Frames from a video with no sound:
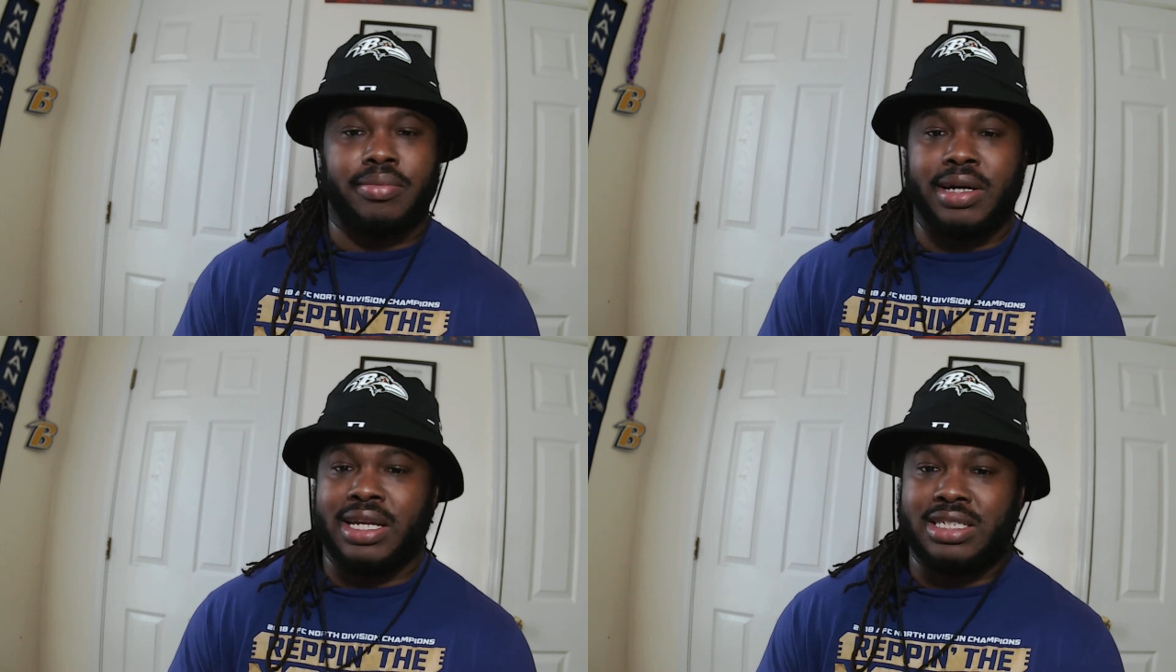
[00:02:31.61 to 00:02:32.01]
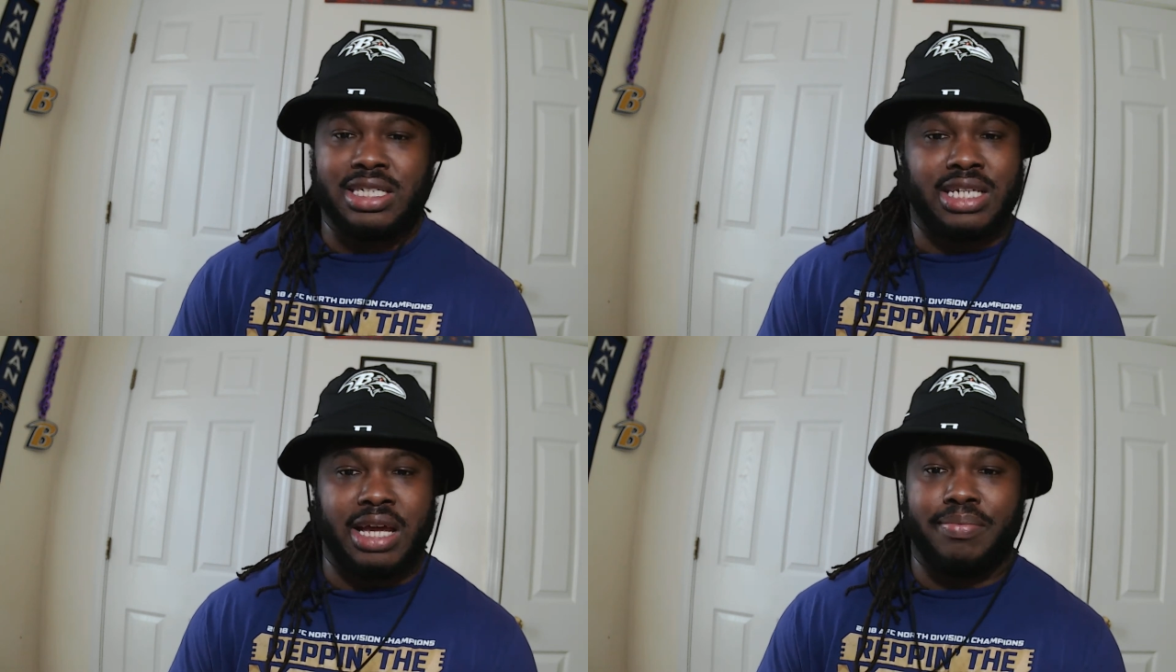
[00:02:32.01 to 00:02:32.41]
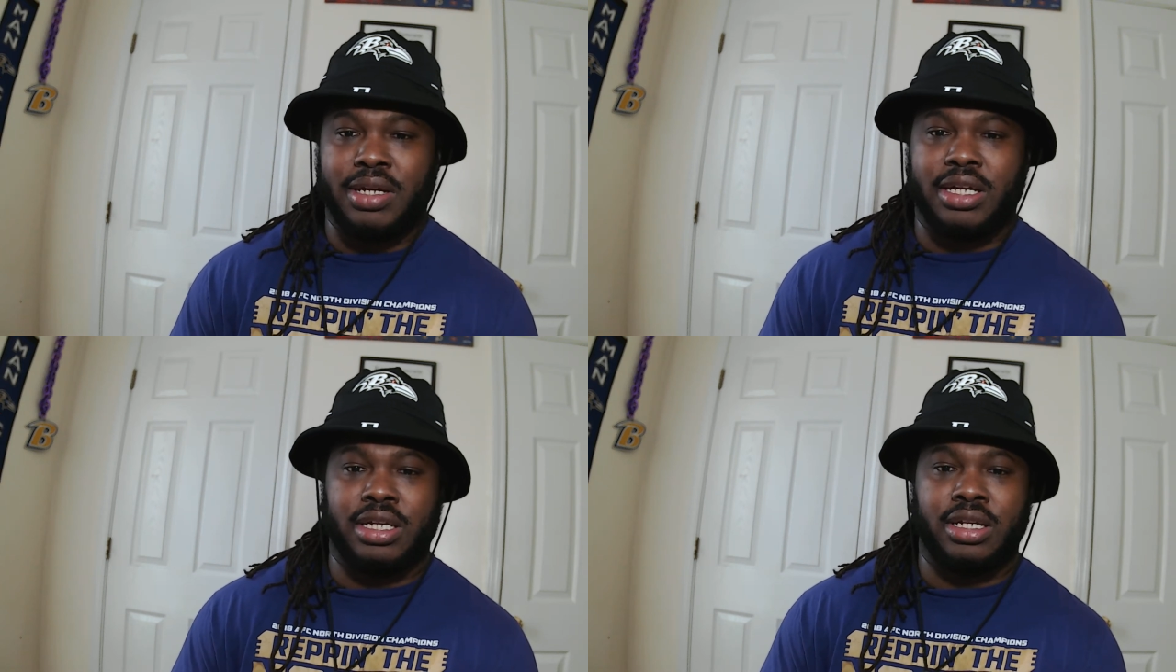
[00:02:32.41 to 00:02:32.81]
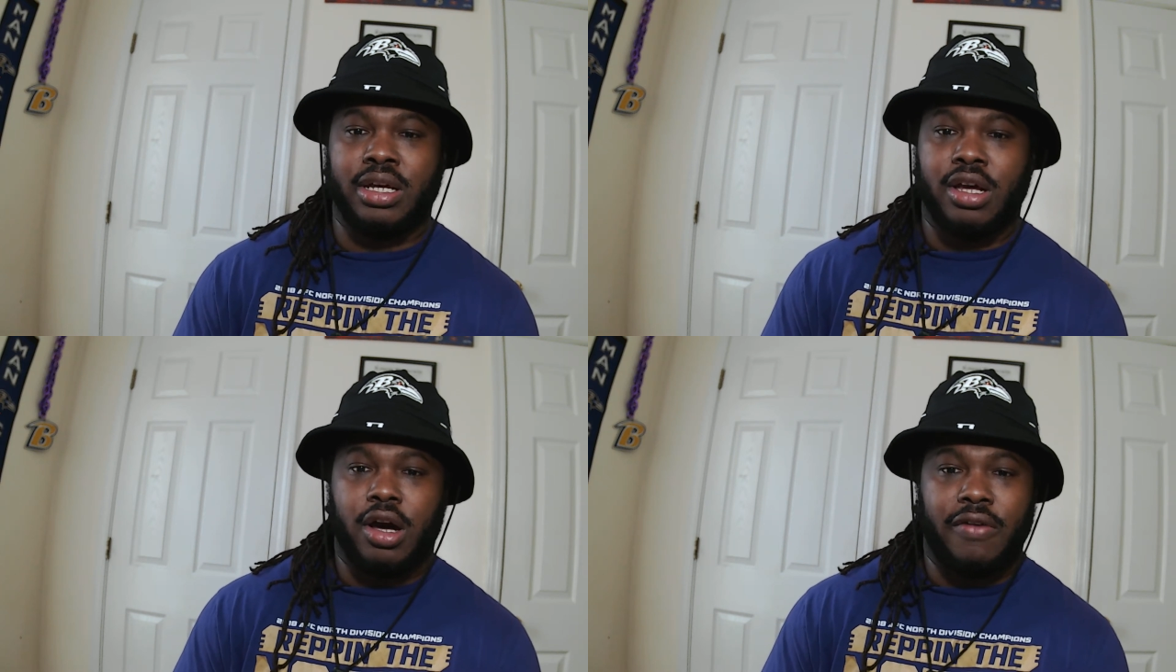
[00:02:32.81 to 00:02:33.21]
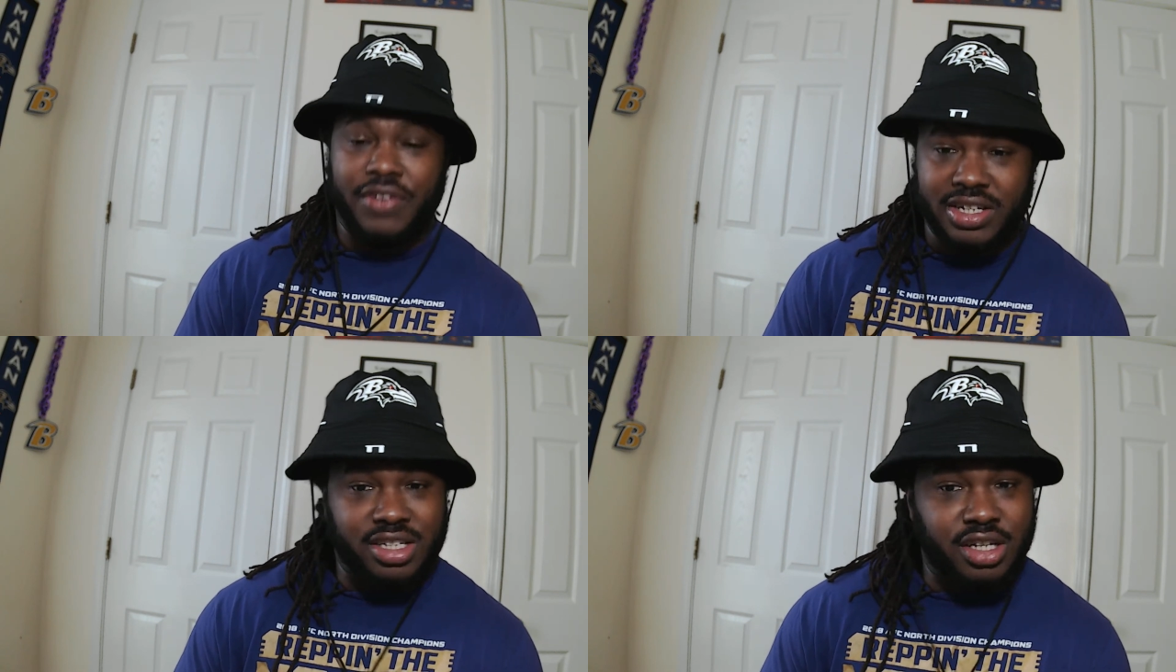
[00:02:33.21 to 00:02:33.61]
man, it's just like being a
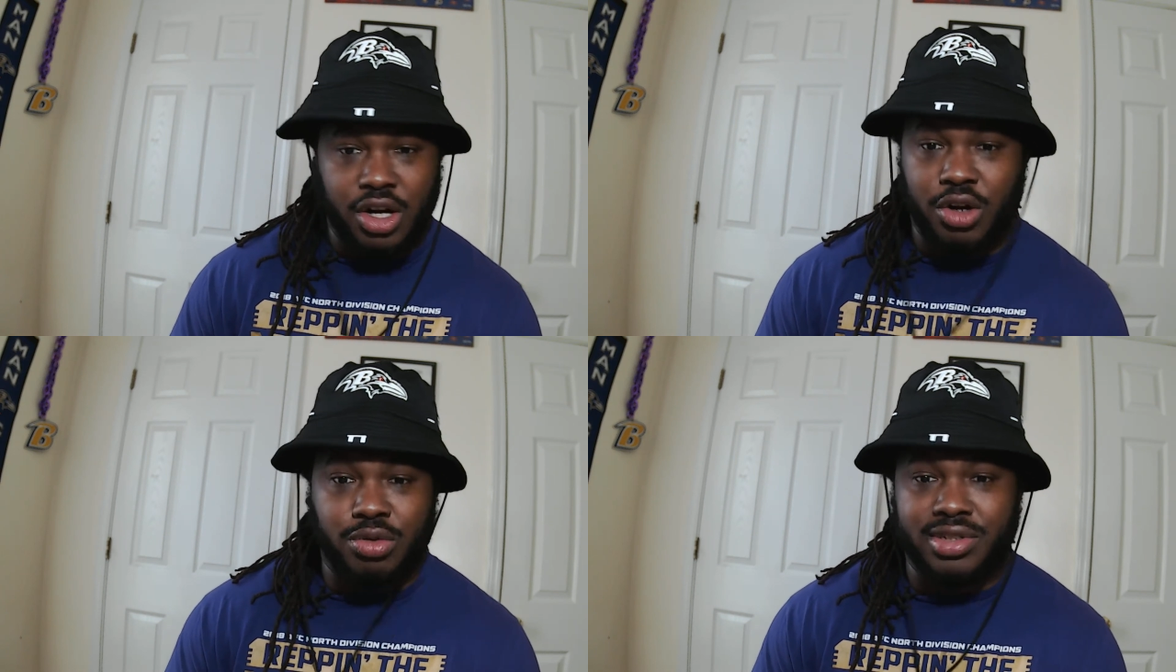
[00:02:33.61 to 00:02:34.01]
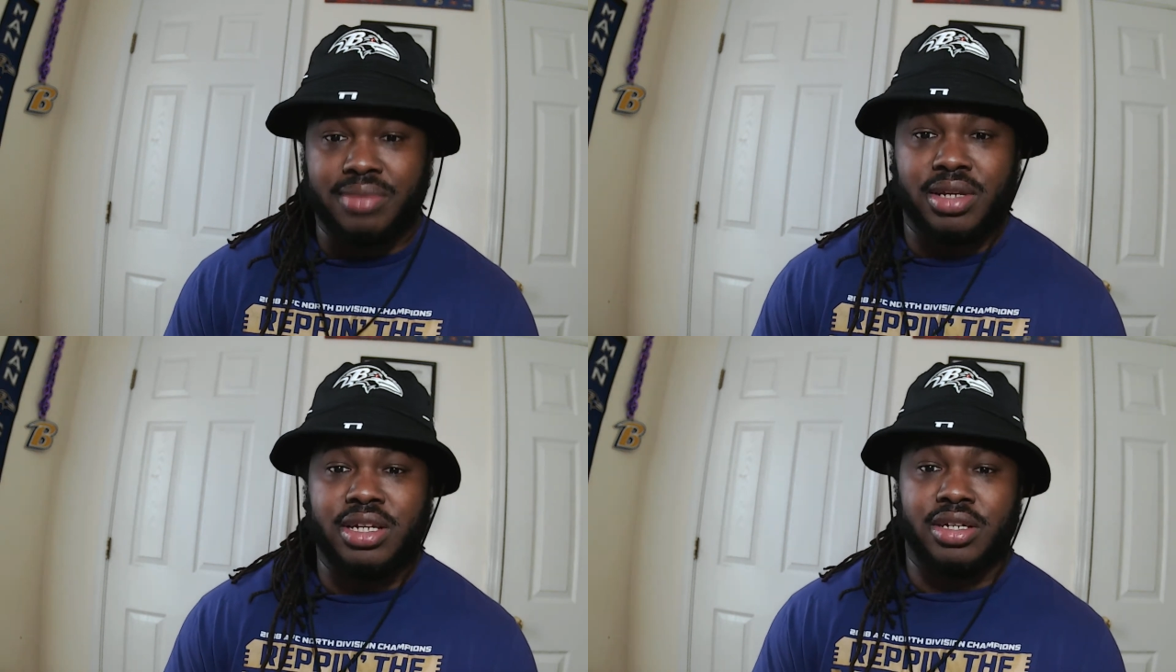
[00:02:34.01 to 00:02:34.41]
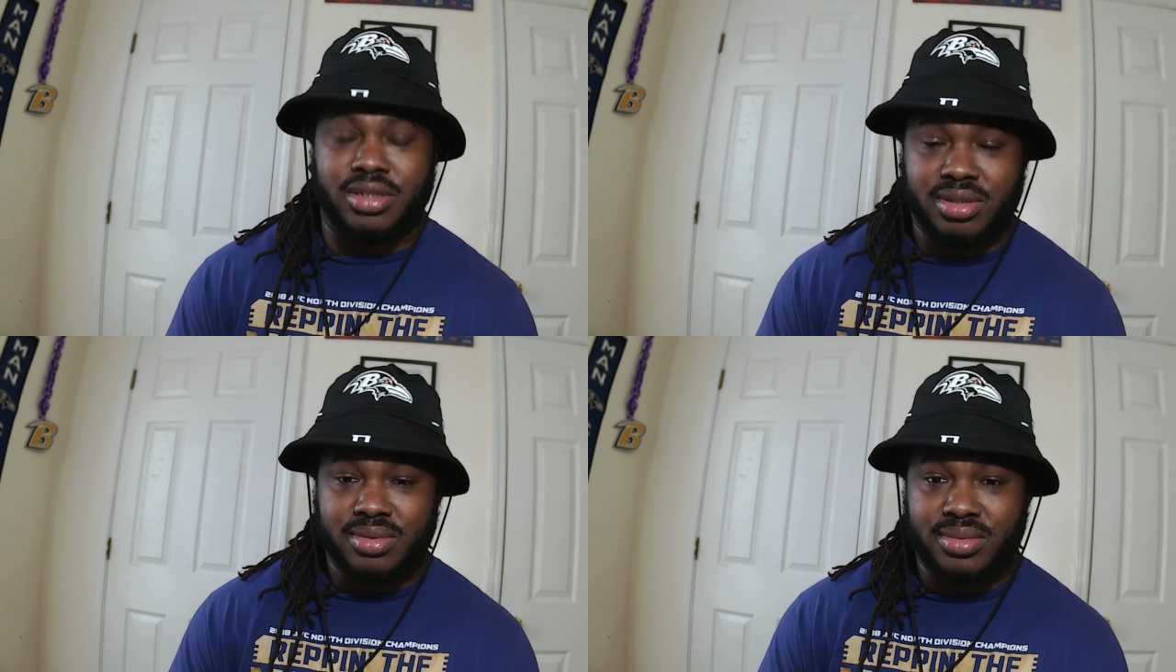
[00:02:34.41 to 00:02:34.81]
50-year-old something else.